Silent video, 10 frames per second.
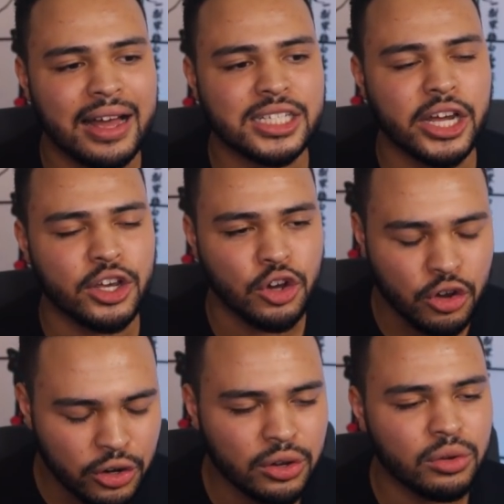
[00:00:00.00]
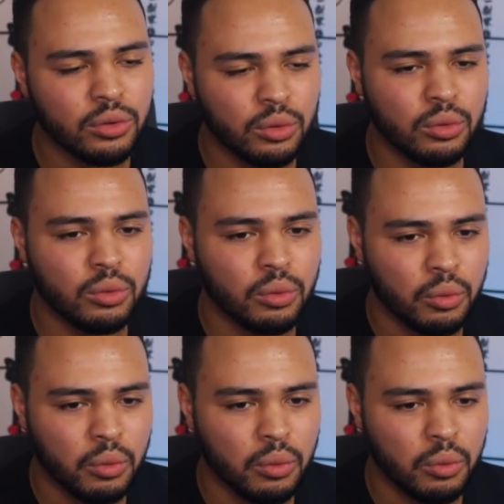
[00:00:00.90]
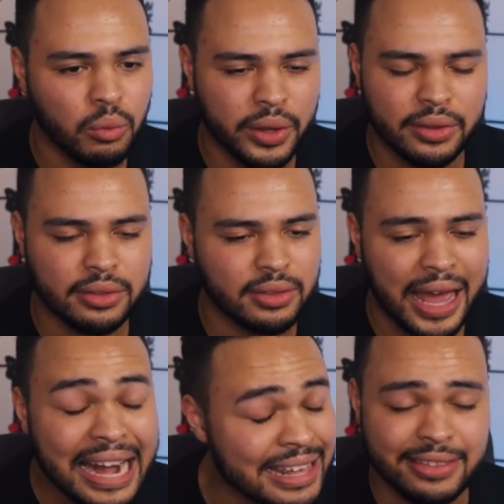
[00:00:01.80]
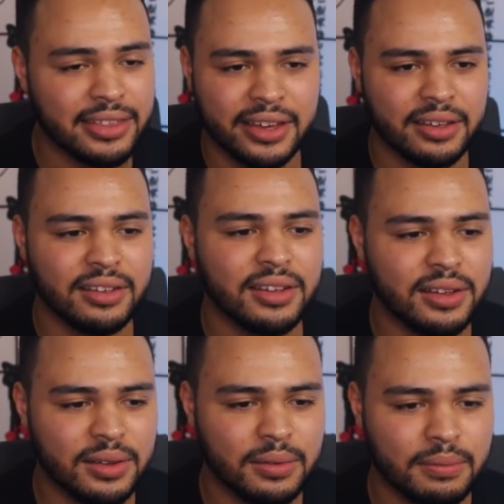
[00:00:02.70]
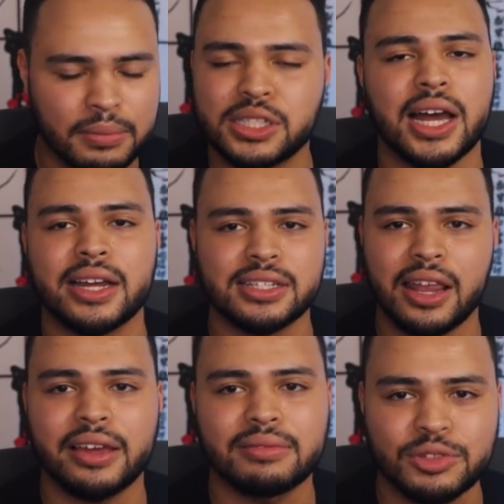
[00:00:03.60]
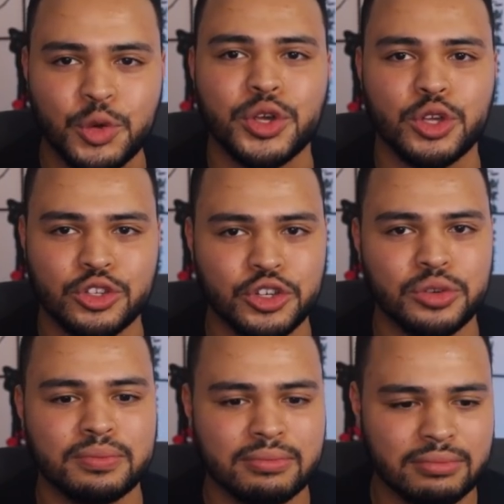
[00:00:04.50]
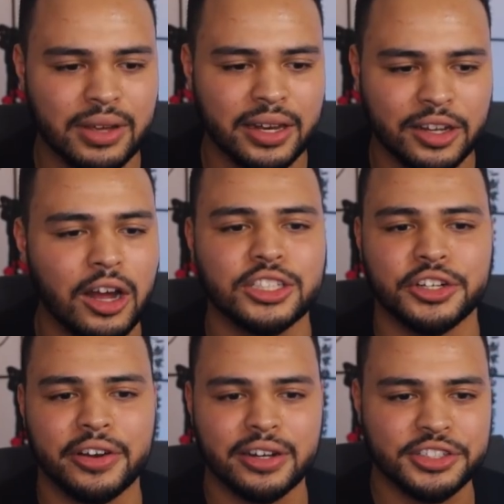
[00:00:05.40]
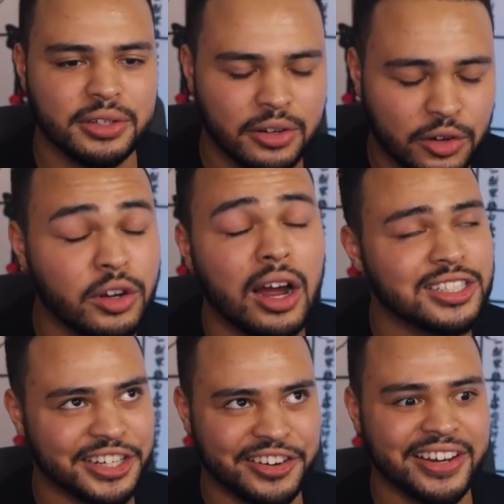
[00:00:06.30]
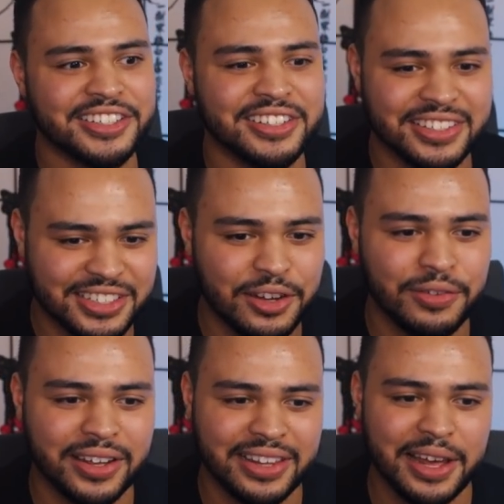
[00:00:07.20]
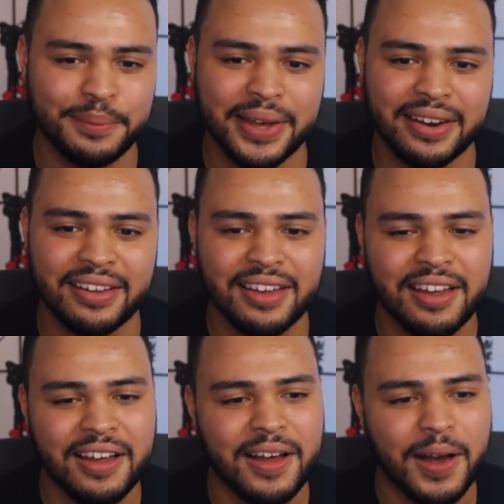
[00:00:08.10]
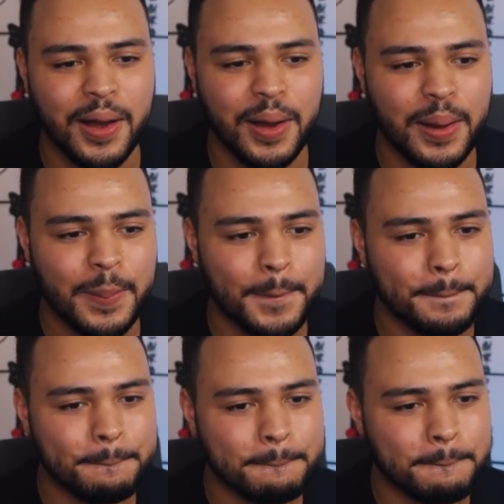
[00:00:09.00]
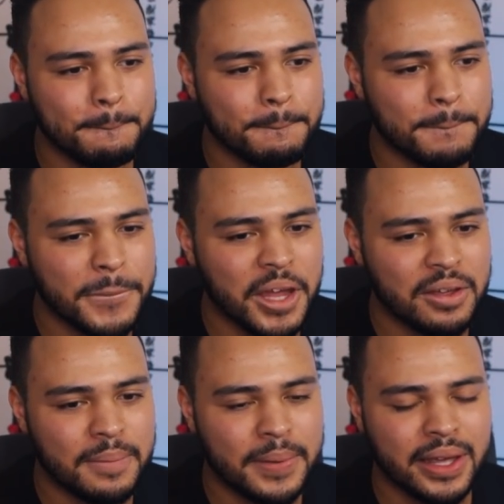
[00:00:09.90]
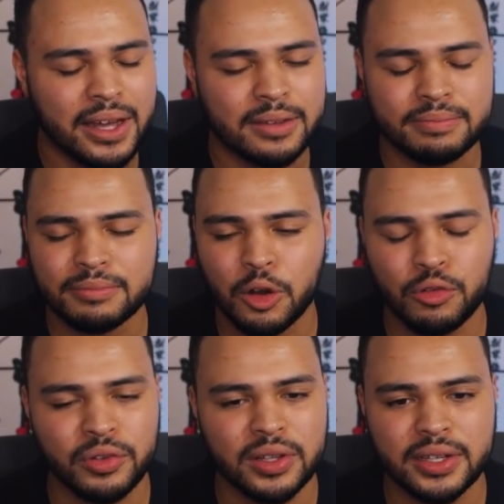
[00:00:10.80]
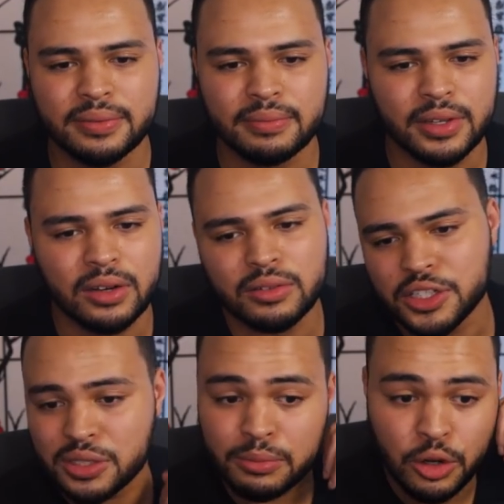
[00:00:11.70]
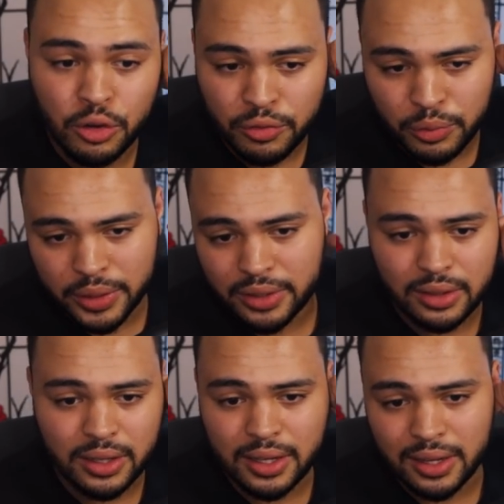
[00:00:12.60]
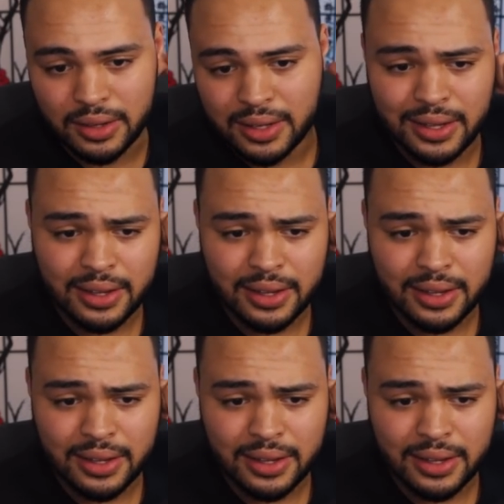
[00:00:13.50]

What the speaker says: as I could with anything besides like doing YouTube and content creation and stuff like that, man. But yeah, hopefully, you know, this move will